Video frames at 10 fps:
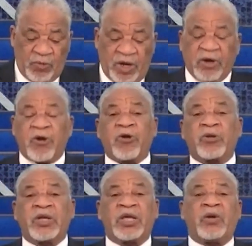we're
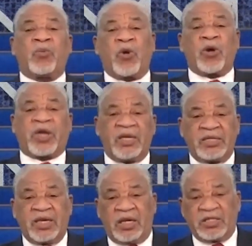currently
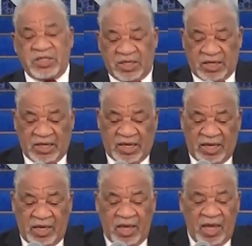working diligently